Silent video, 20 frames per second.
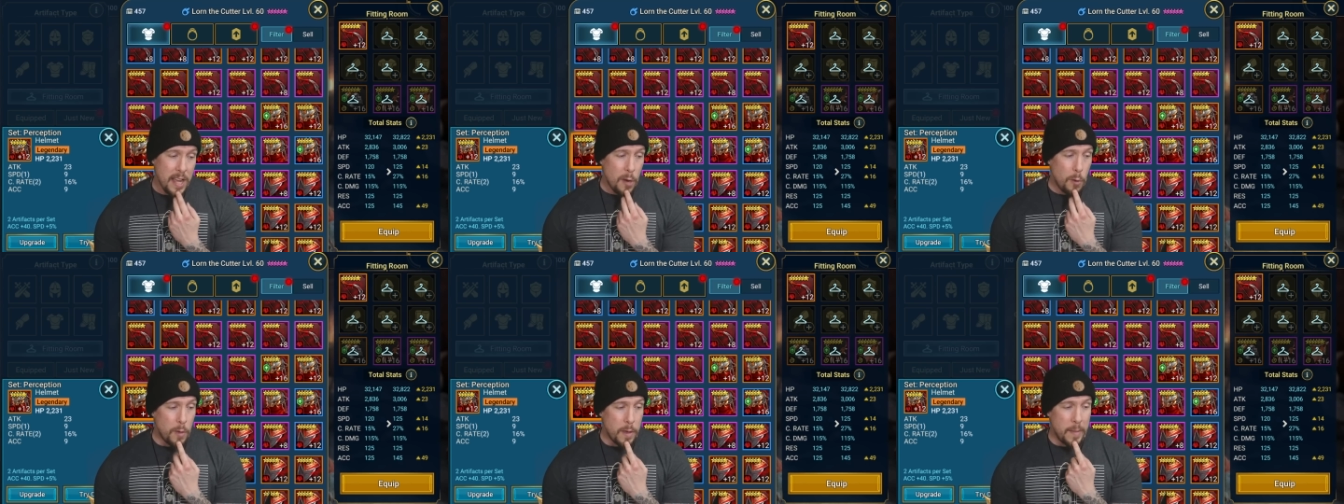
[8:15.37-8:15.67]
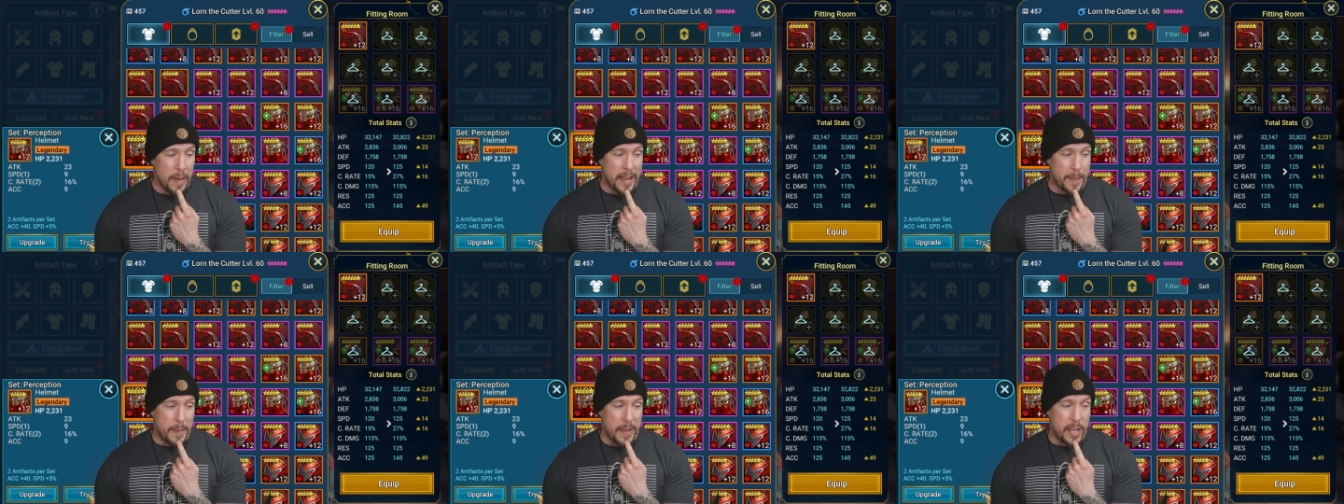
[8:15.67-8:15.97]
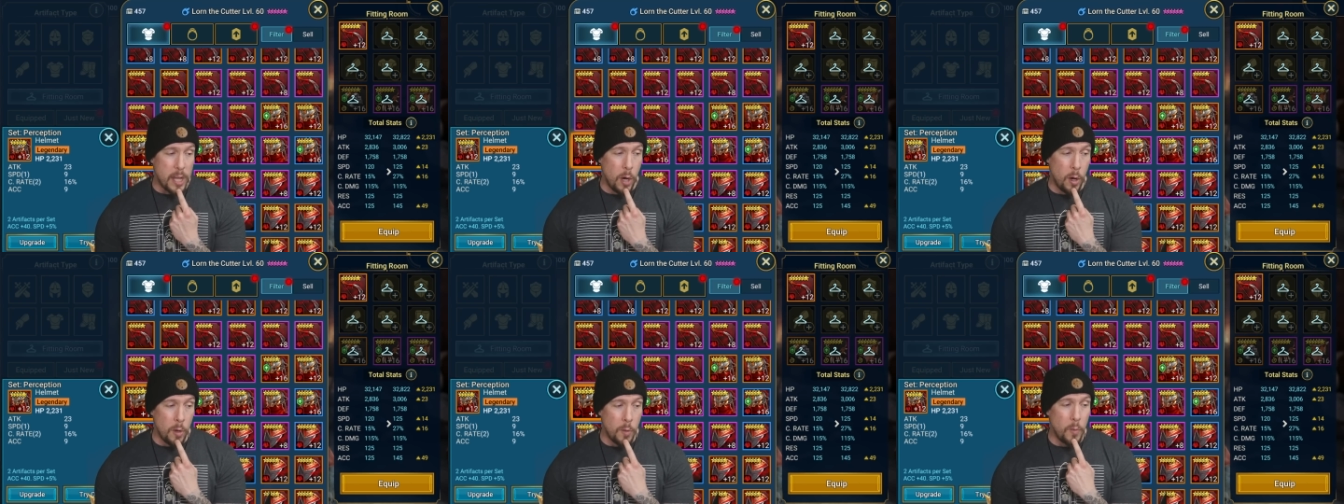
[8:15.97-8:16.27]
We might be
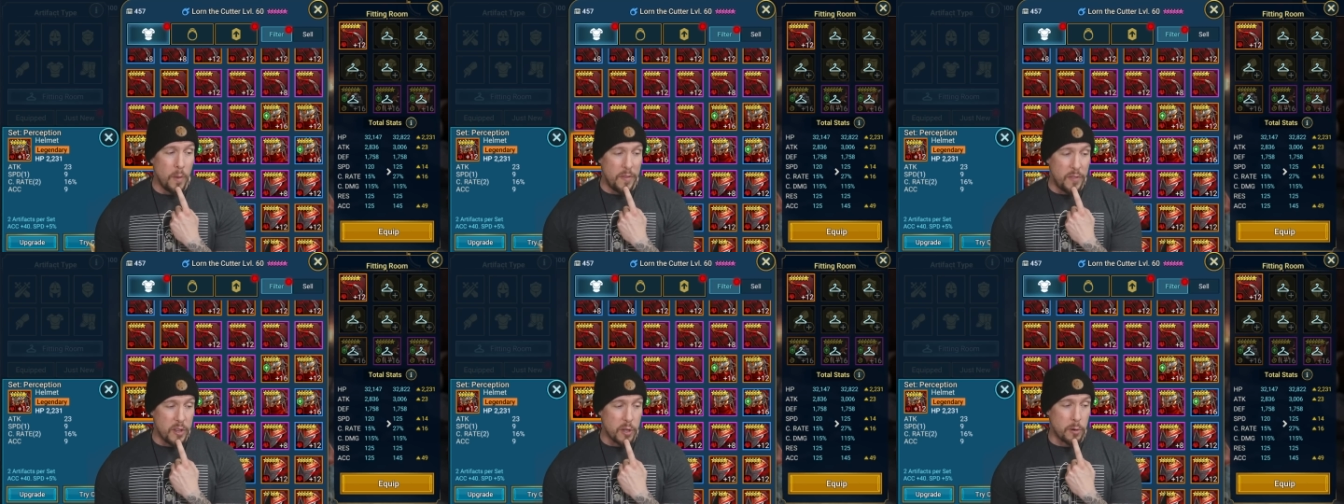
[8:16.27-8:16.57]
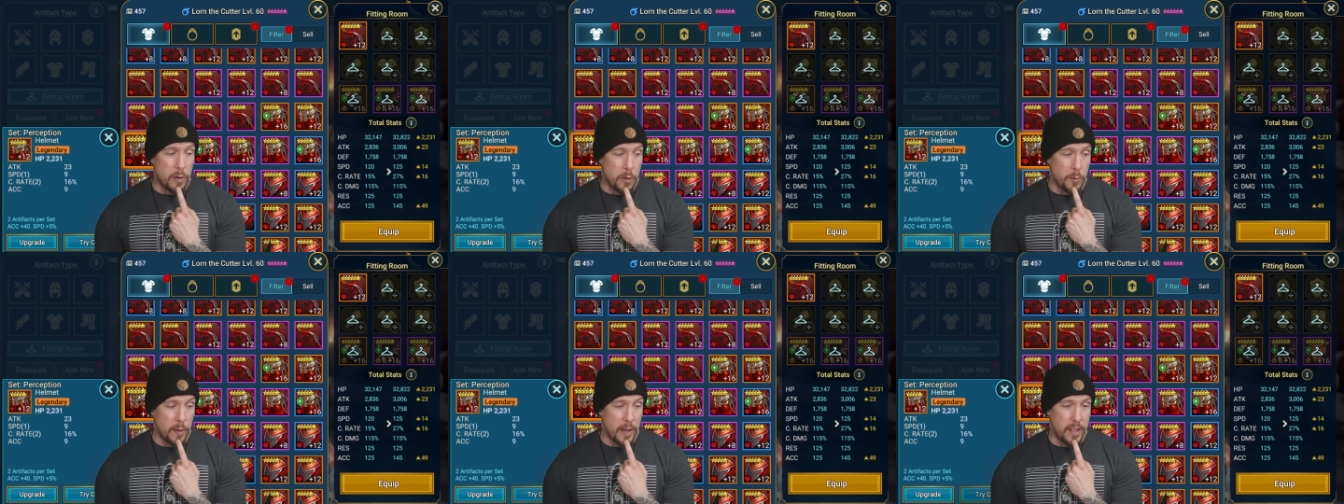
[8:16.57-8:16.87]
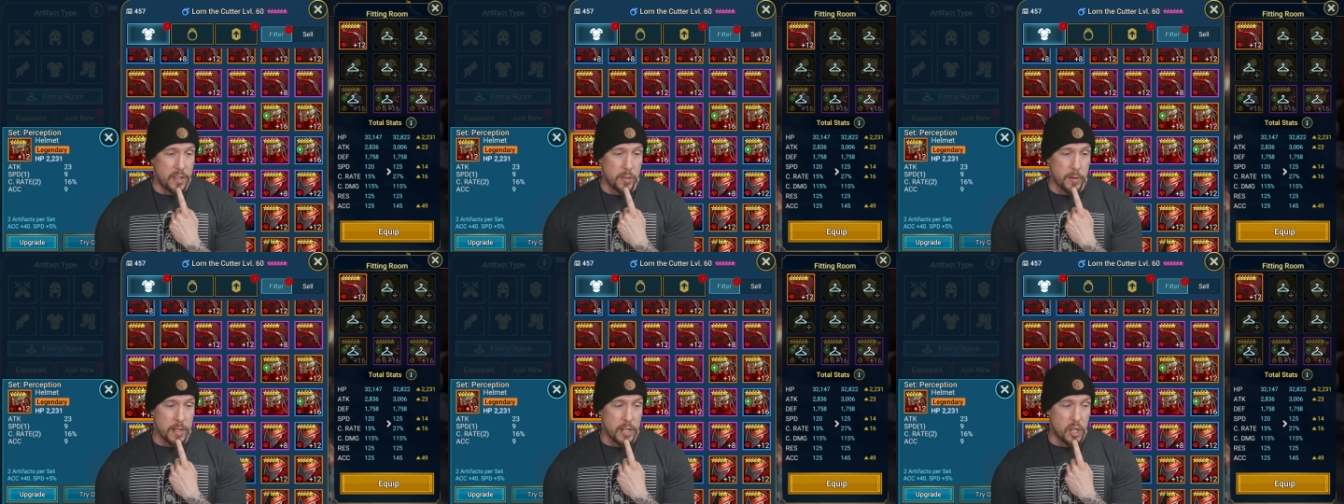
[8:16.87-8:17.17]
going with the crit
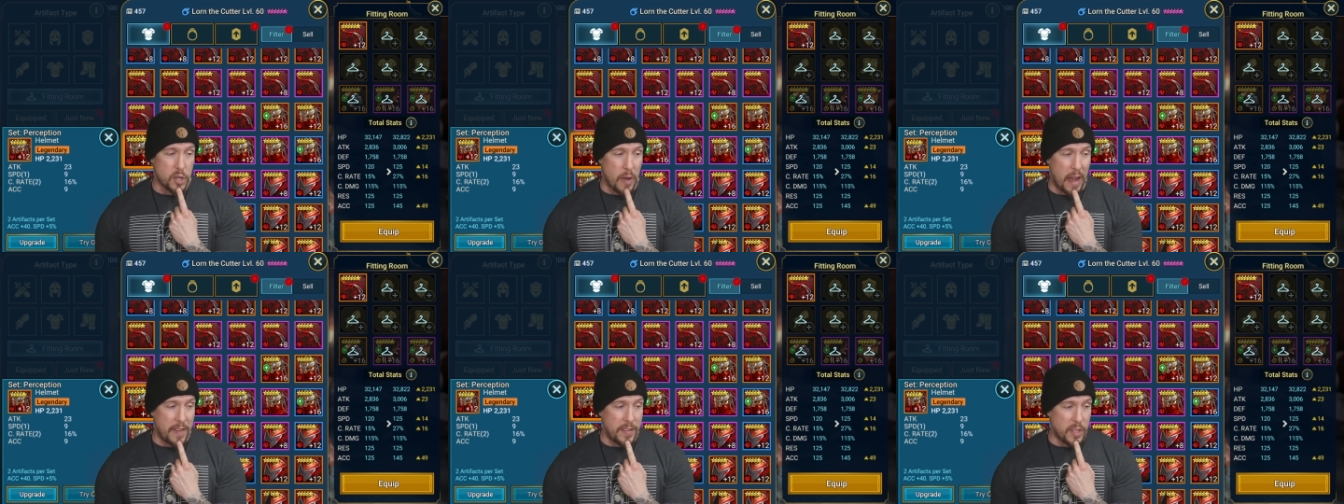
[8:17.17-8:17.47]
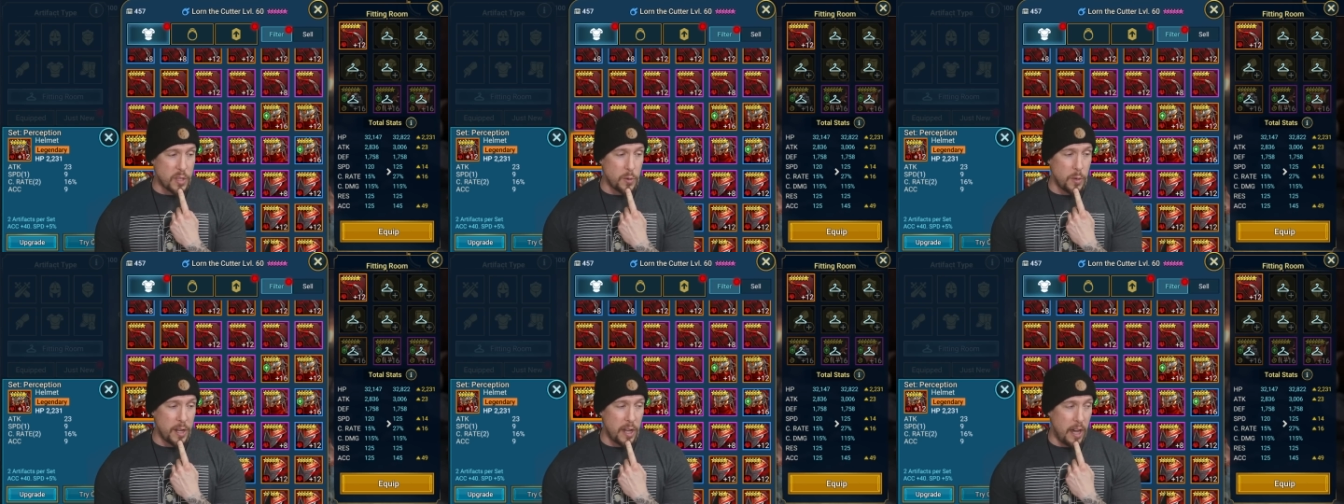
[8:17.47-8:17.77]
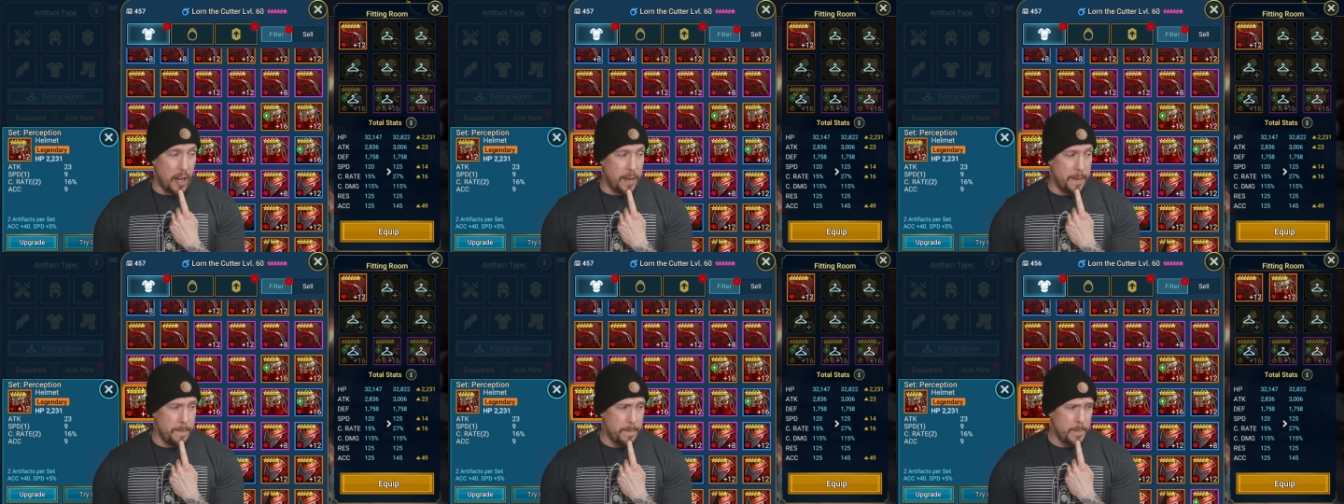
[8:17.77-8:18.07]
rate, so we're going to try this one
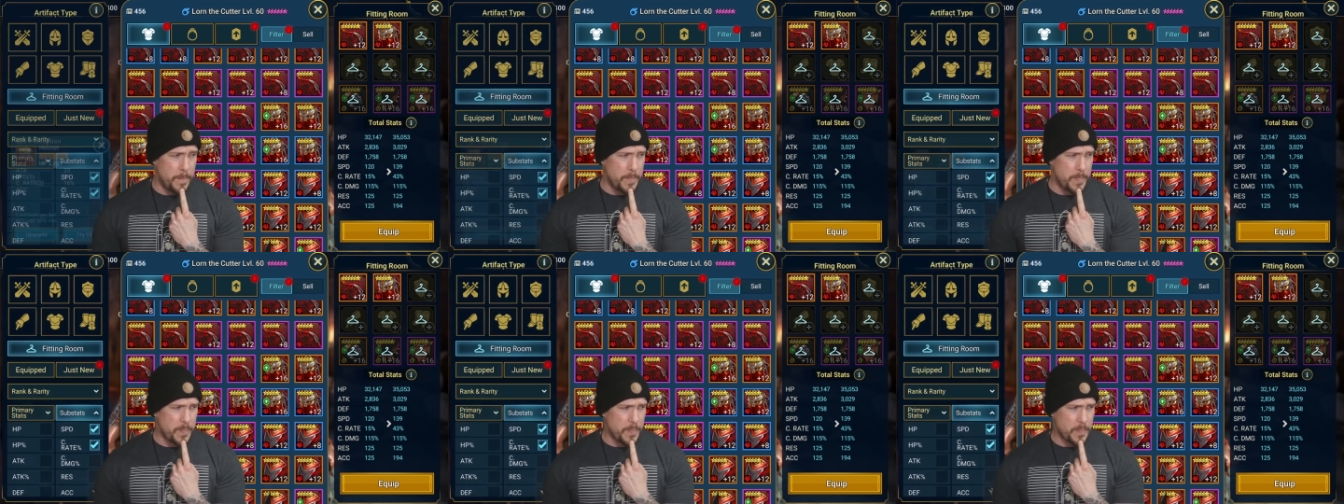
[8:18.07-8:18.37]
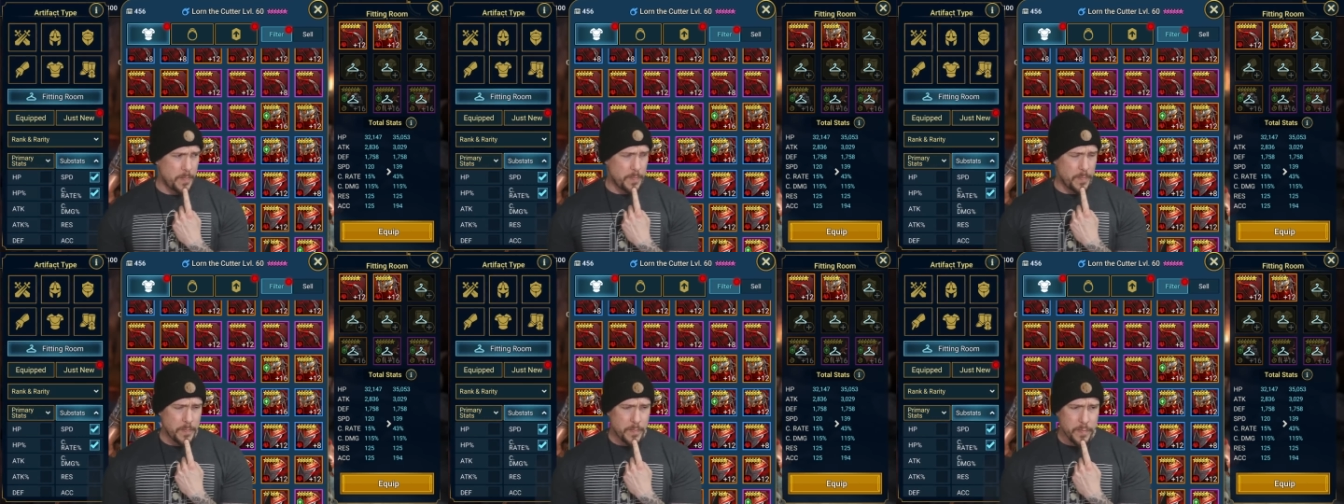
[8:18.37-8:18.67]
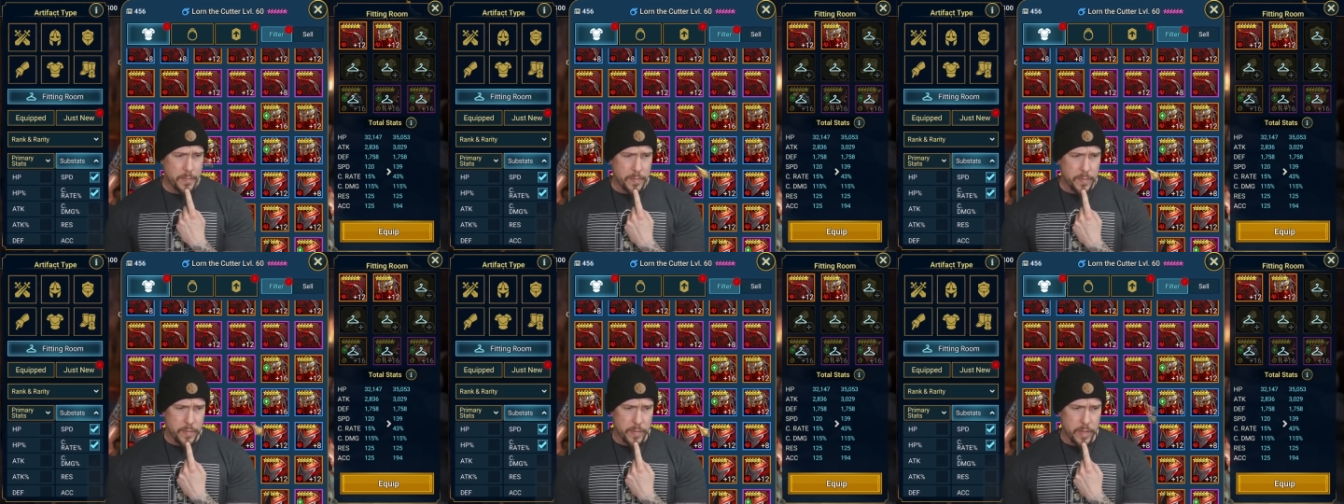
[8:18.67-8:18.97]

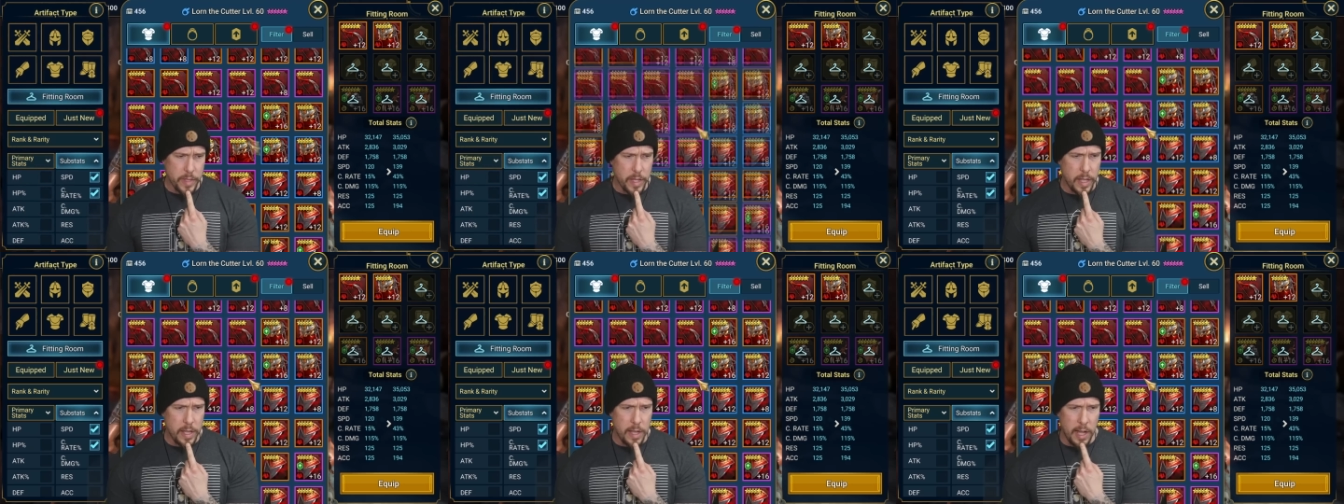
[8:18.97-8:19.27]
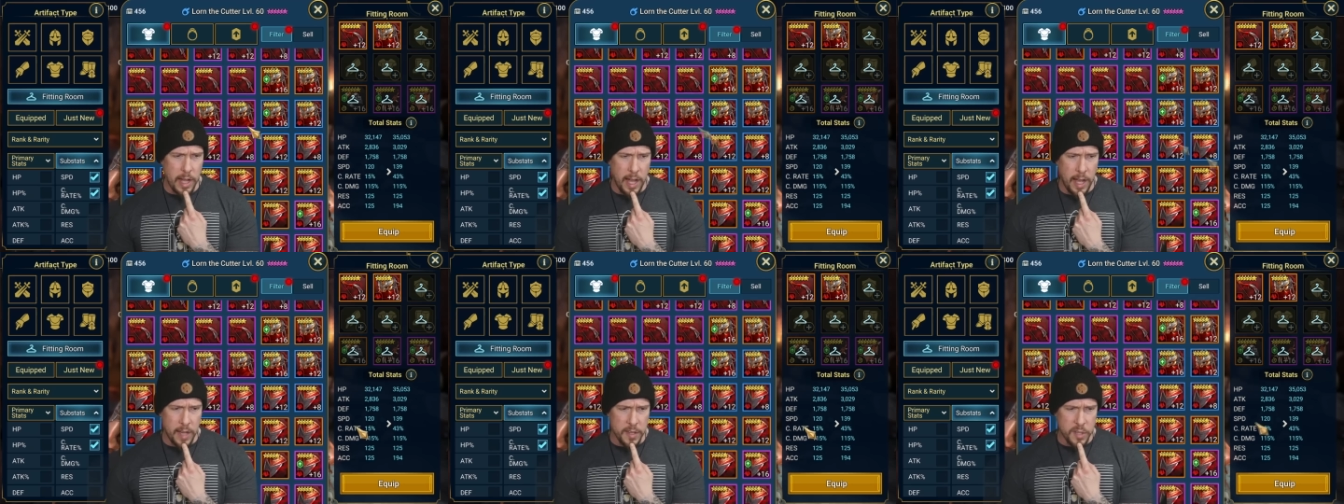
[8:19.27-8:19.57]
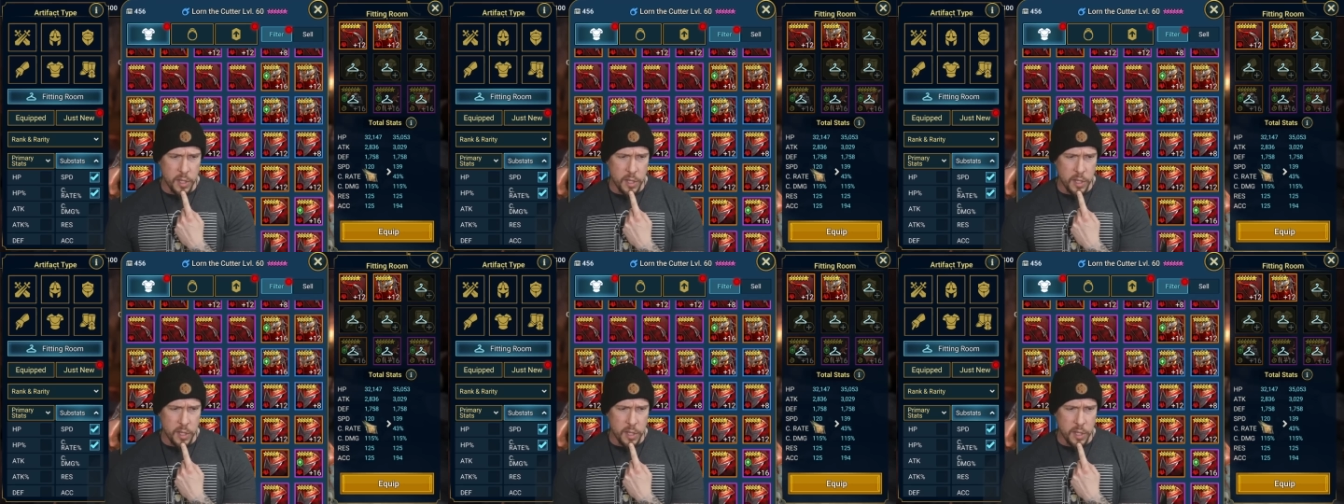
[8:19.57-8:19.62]
on.